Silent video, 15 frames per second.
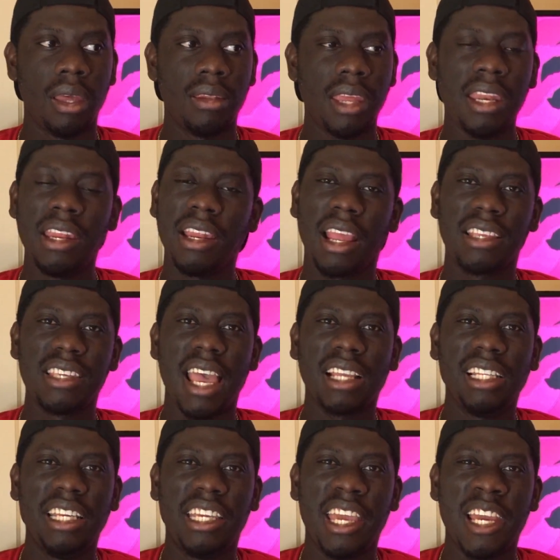
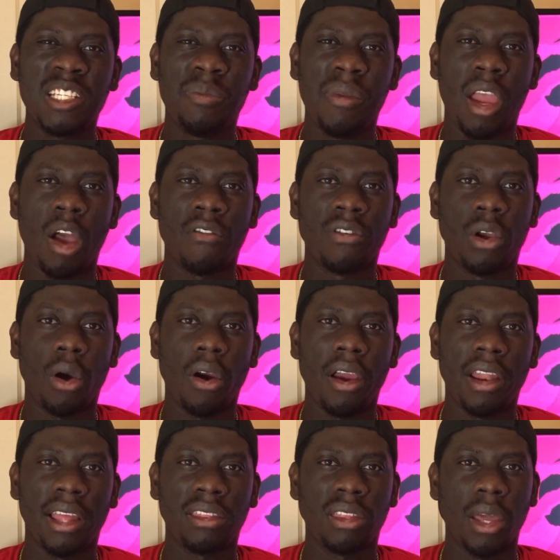exactly catch me off
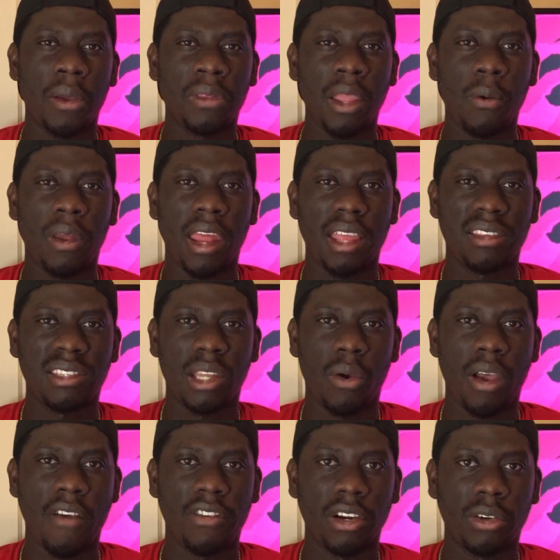guard. I thought they would
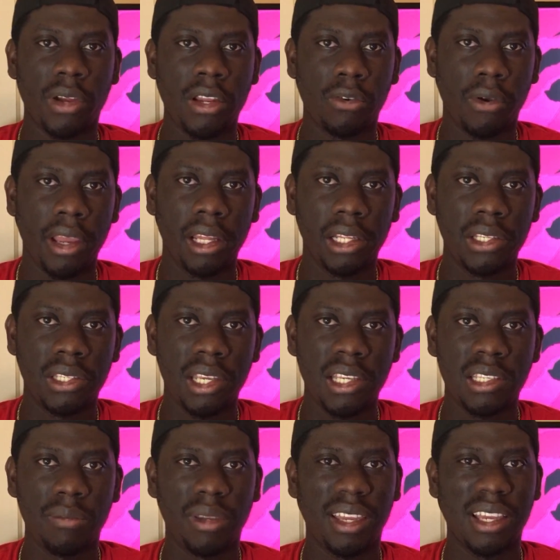still have a great regular
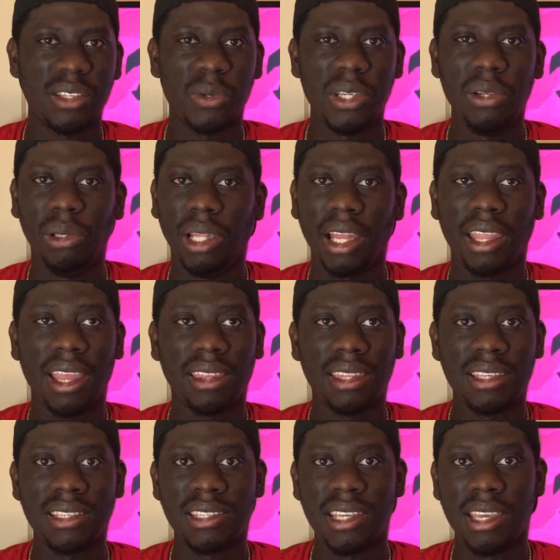season because when you look at
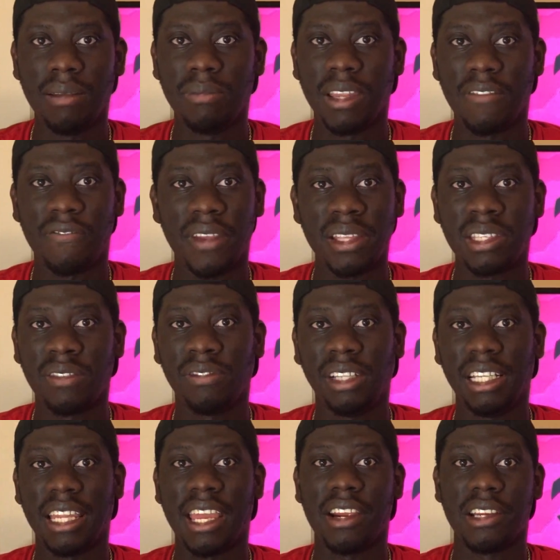this team
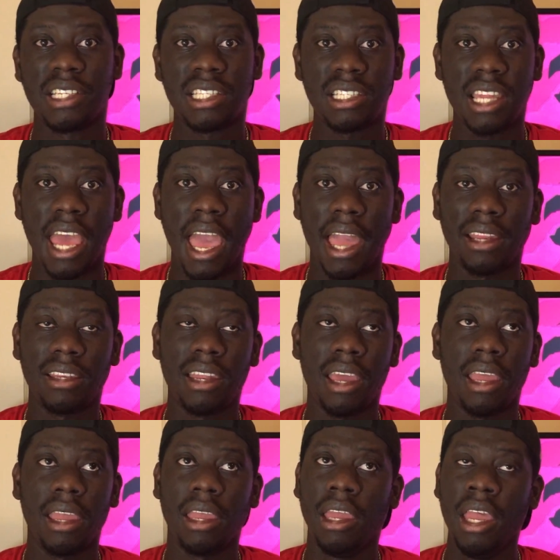defensively, they are stacked.
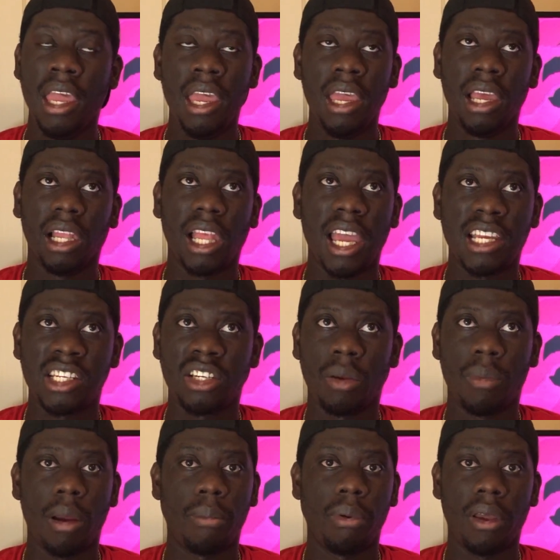Last year,
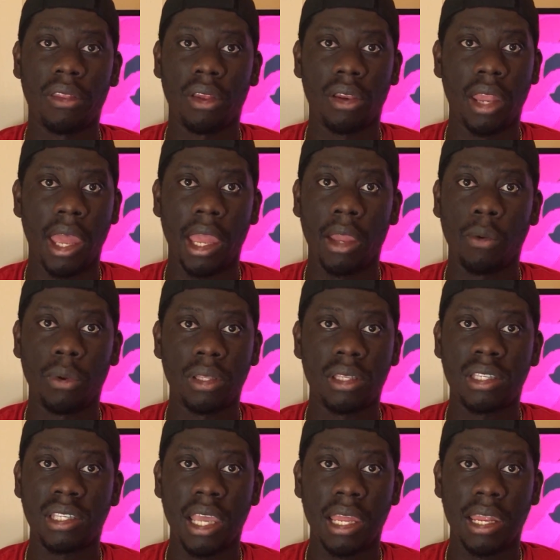my brother and I would
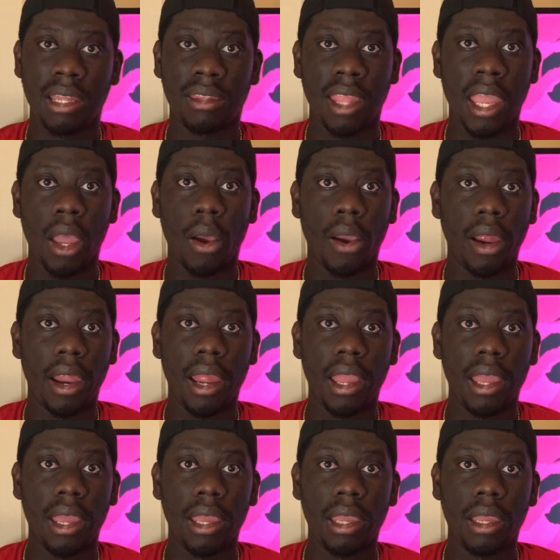say that they are
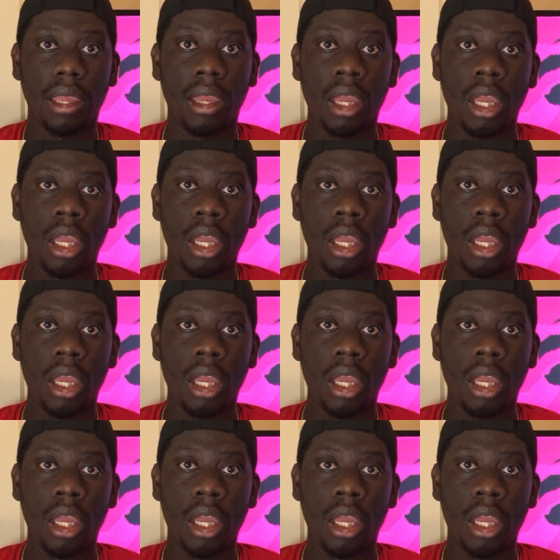a